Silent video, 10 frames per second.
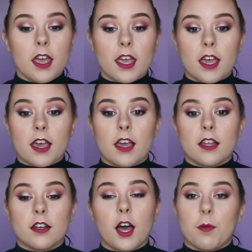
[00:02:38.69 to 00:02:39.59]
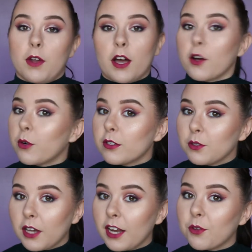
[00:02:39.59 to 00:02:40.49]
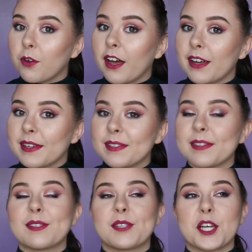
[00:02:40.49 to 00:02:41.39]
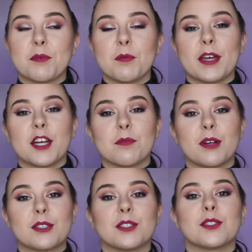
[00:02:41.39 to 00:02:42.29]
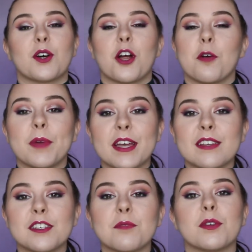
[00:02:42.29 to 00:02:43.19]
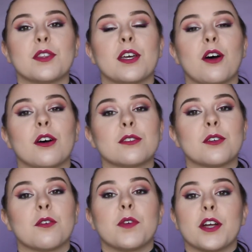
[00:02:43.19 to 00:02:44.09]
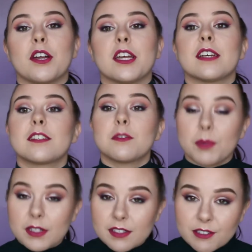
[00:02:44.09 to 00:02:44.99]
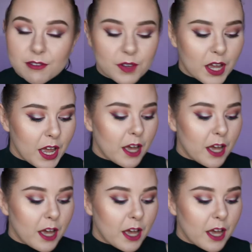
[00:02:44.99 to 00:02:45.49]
And I'm not going to lie to you guys, Sigma makeup brushes are amazing, but they're also very expensive.